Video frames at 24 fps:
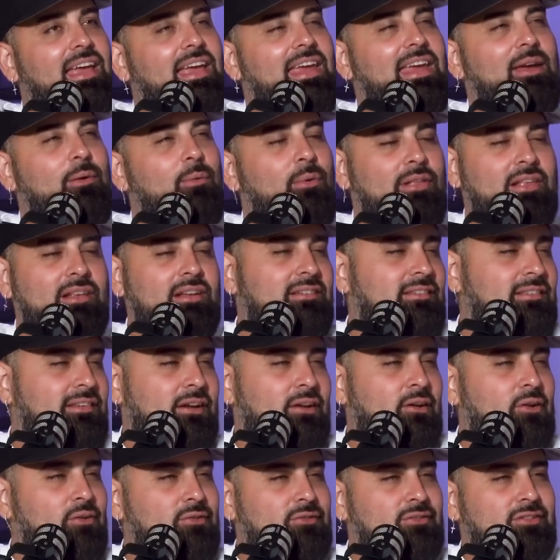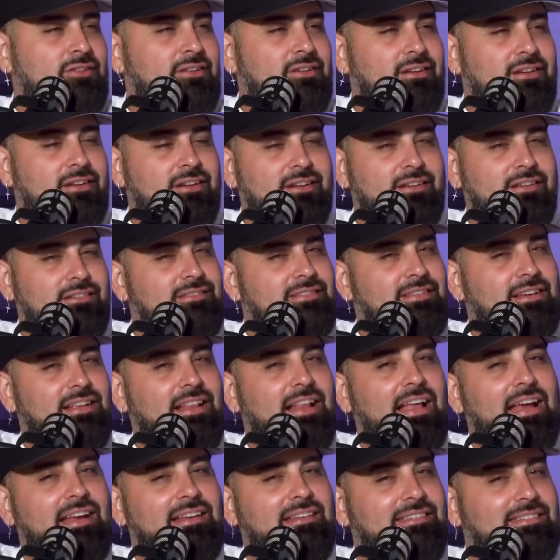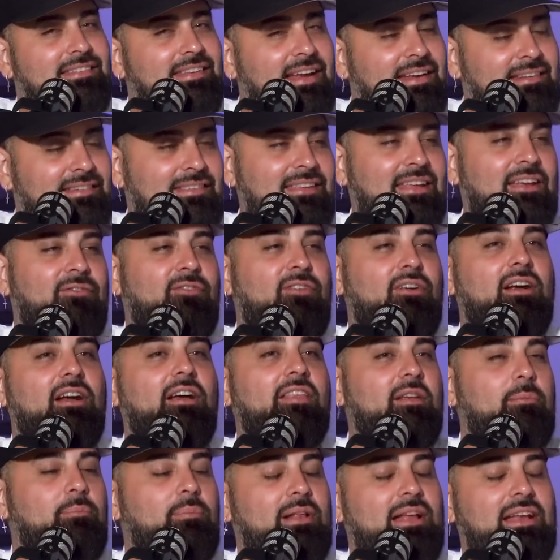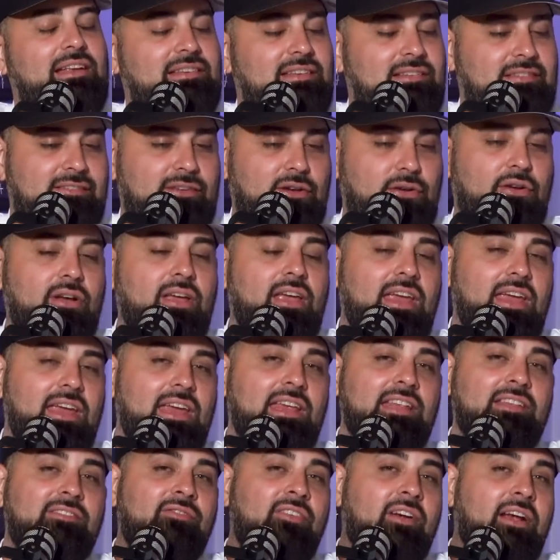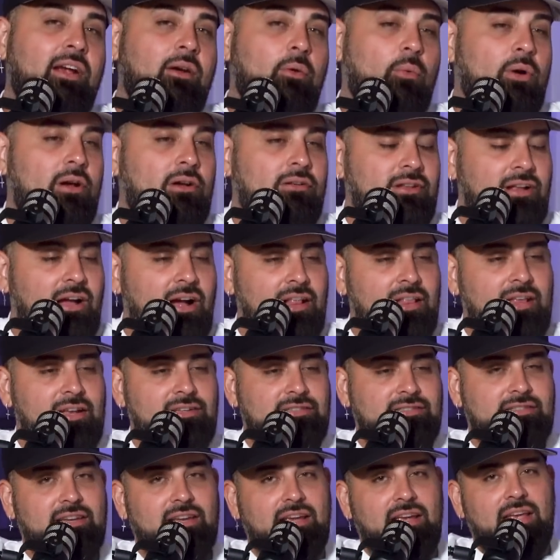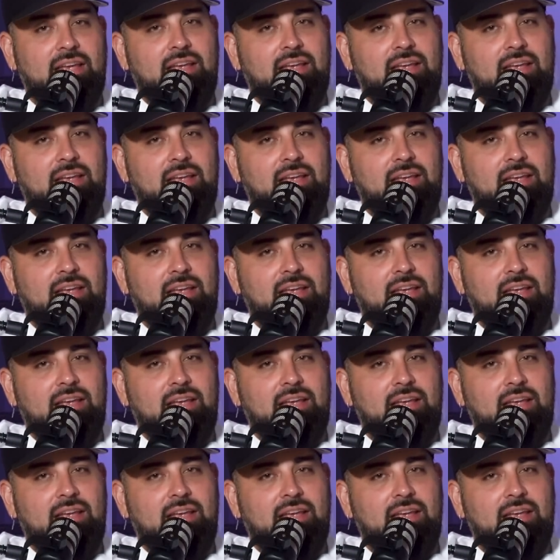He wanted us to go to like 6 different other places. So he's very well knowledge.